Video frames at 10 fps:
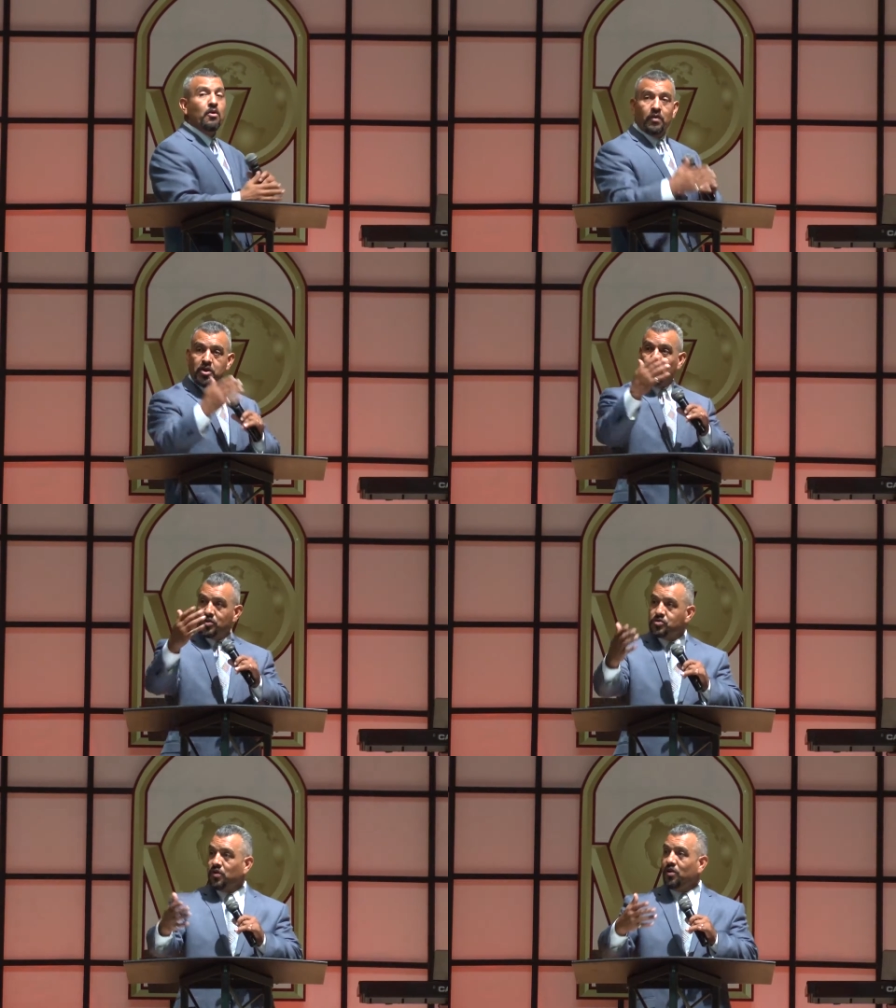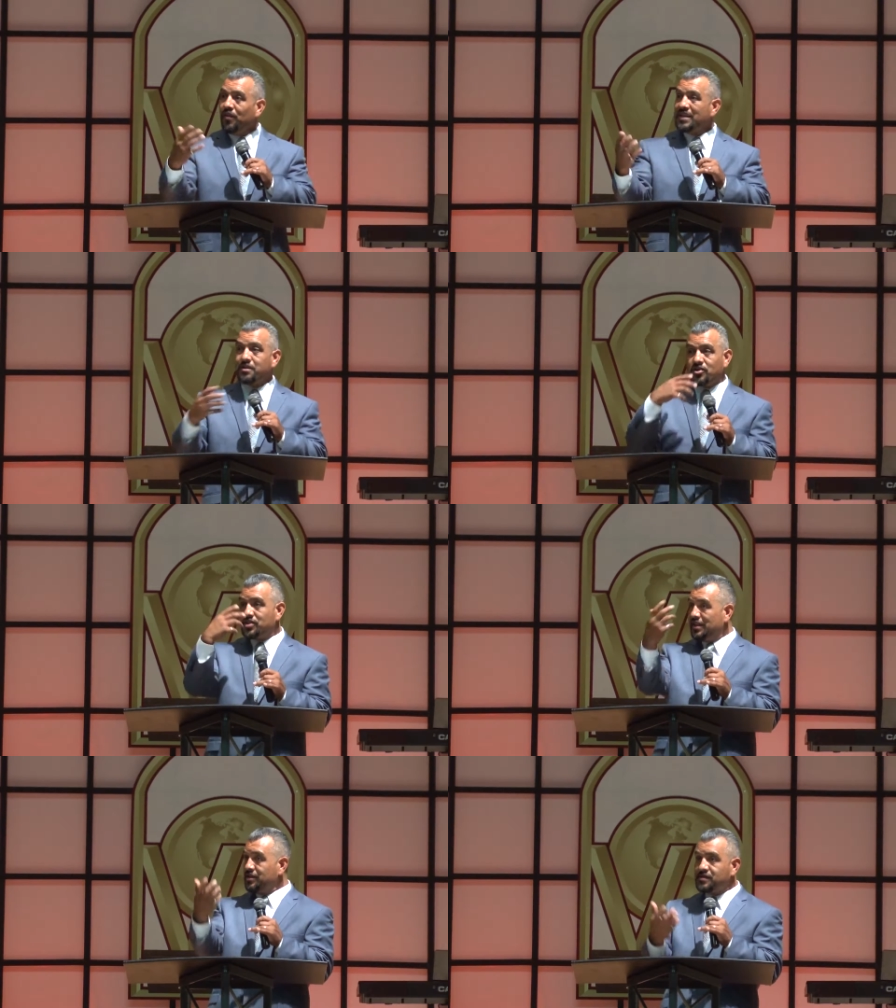when you was doing all this, because
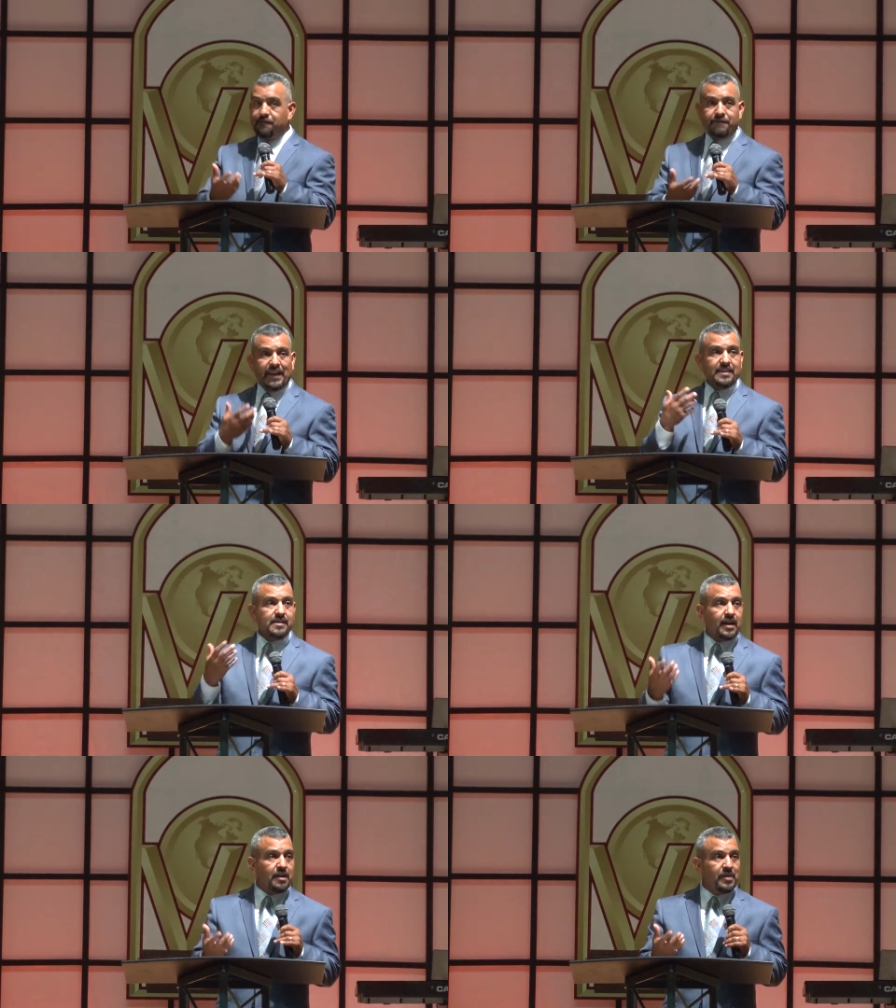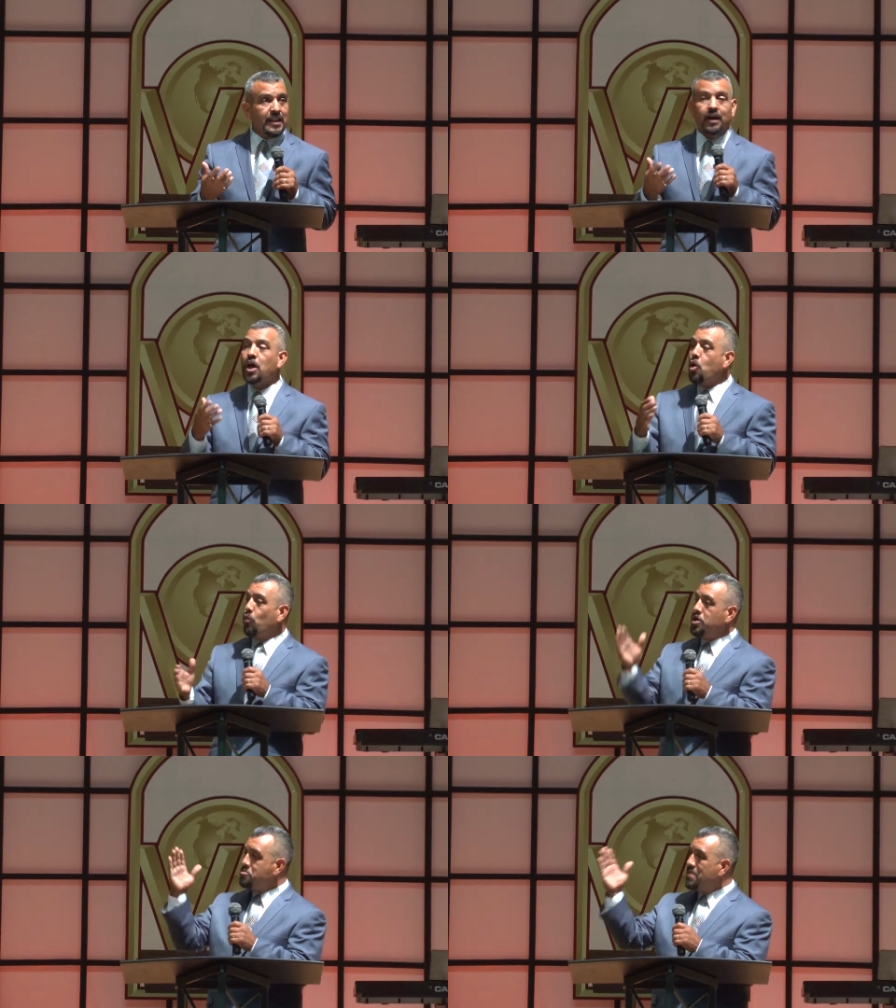there's some feelings that come in there.
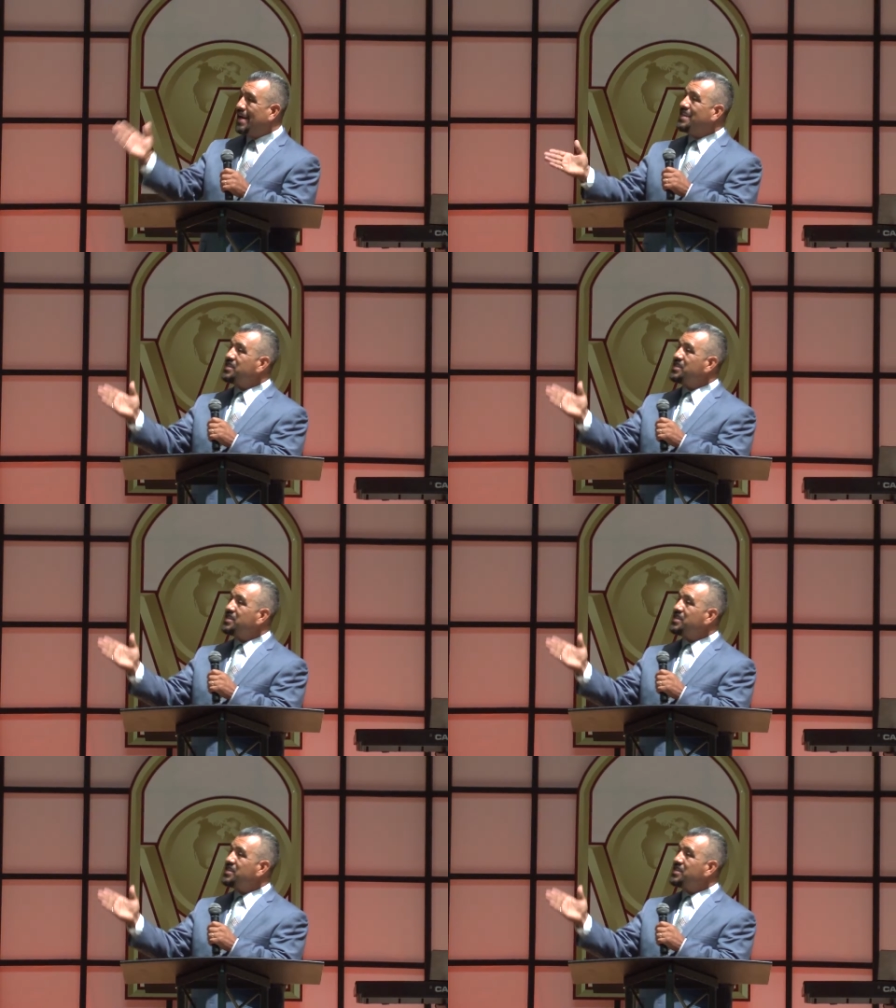When you make